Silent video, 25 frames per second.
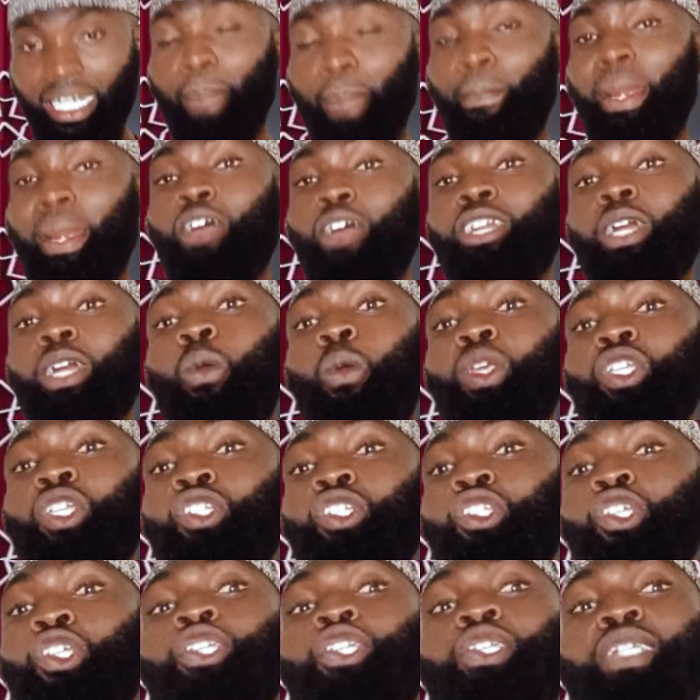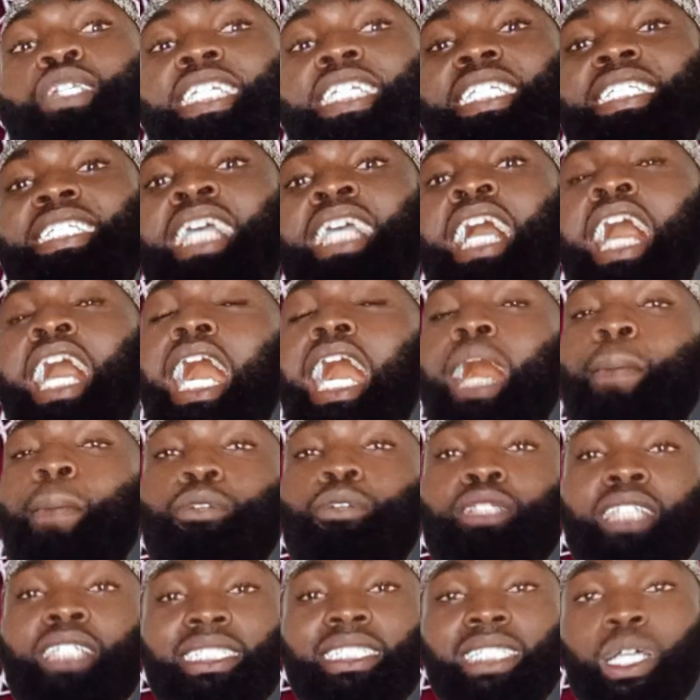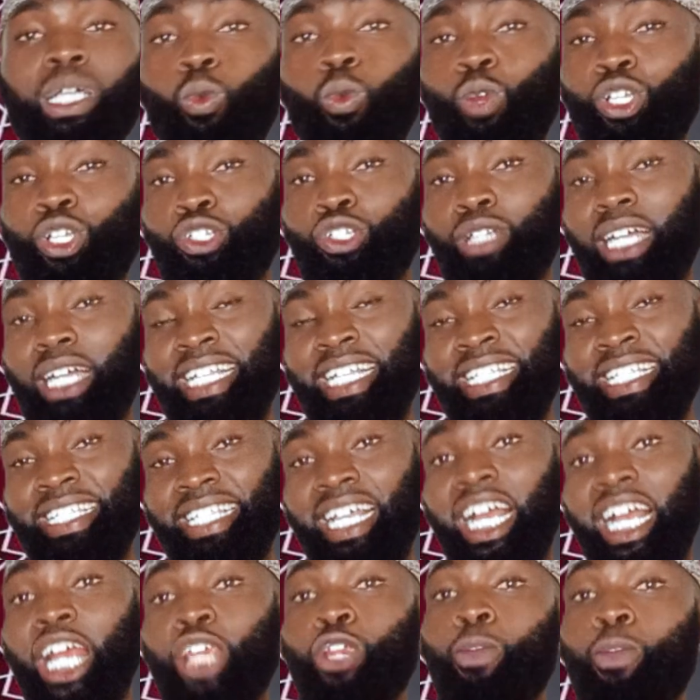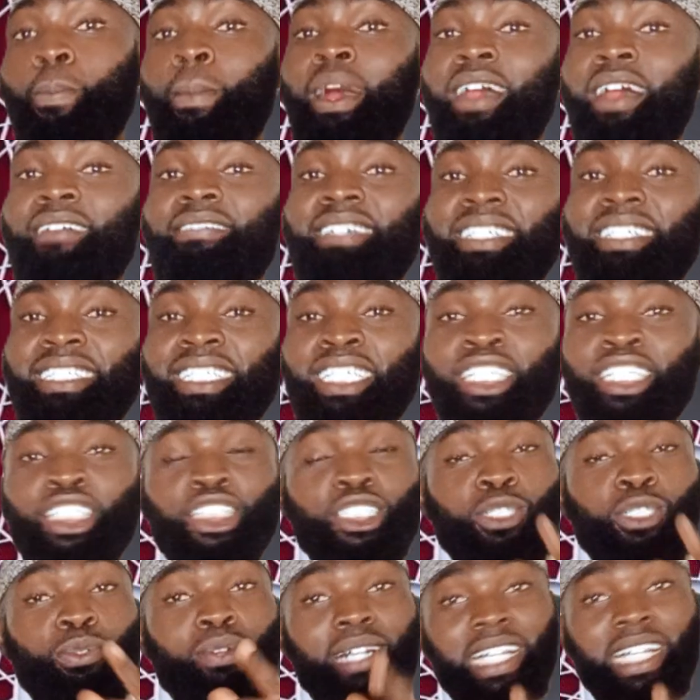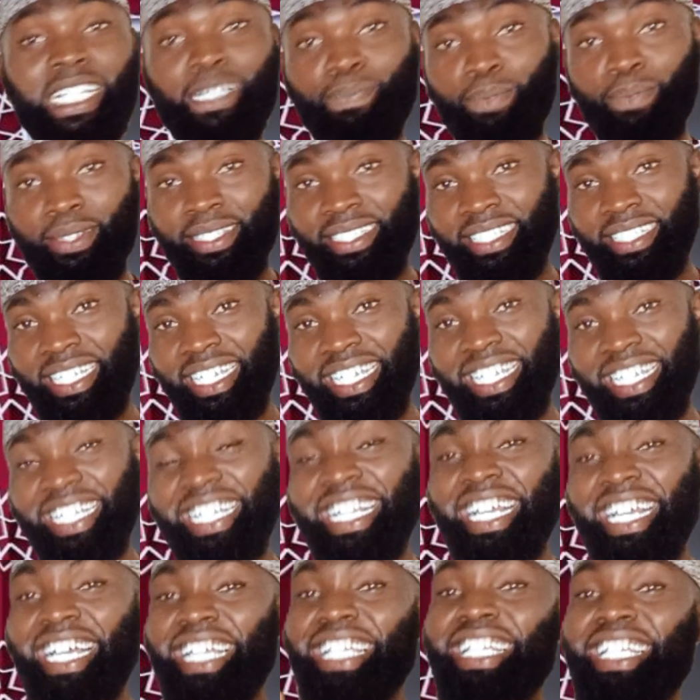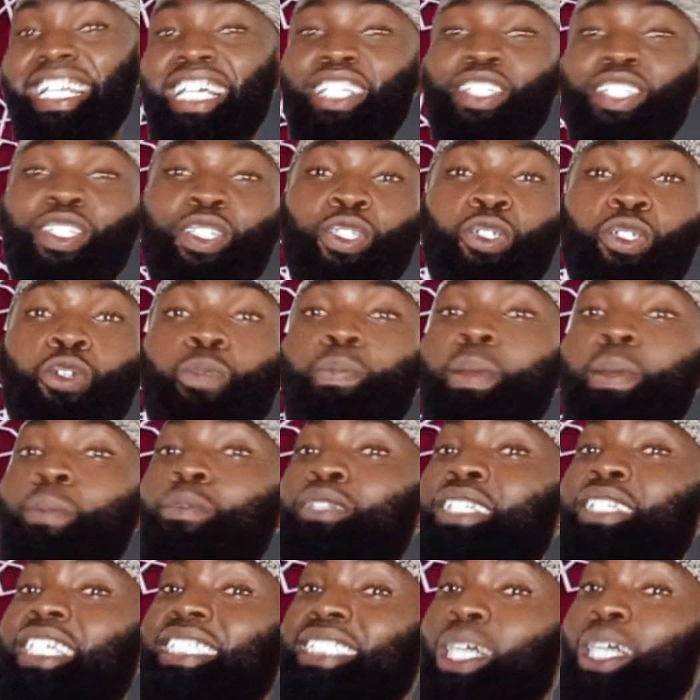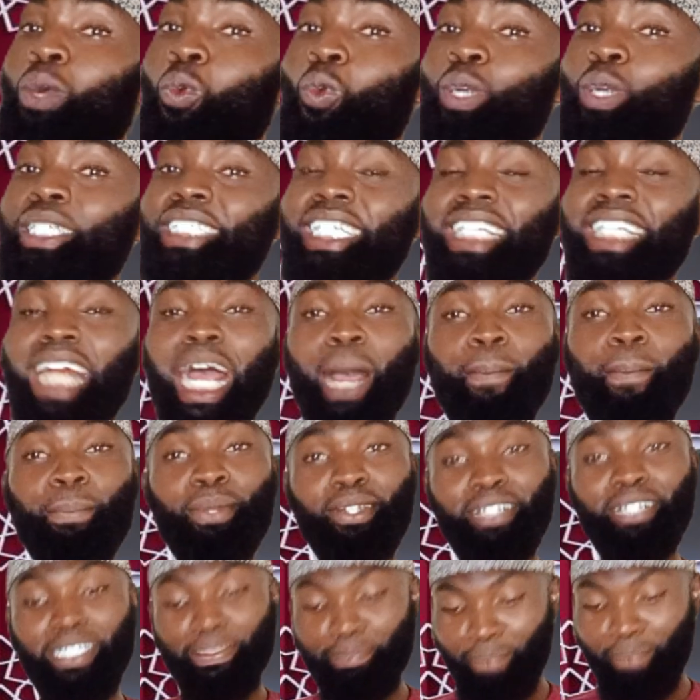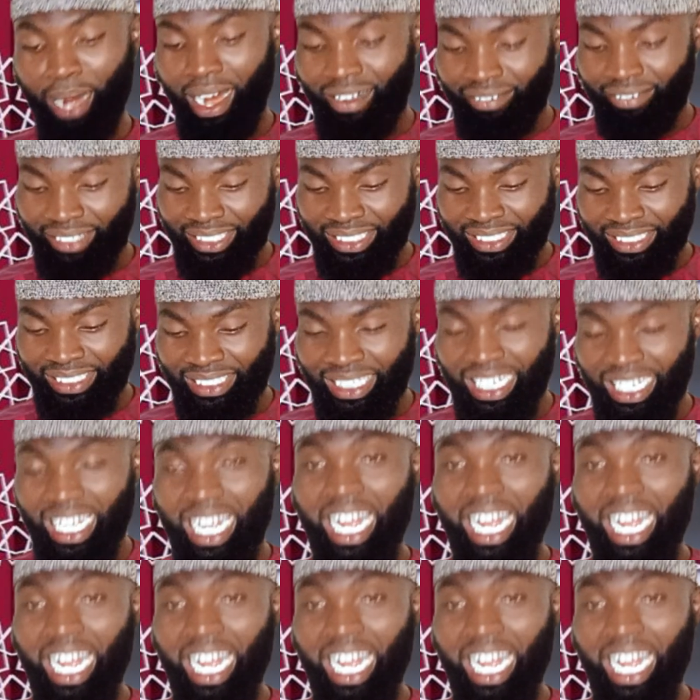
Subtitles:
My other question to you is, amutazawwijun anta, are you married? You will respond saying, lastu bimutazawwijin, I'm not married.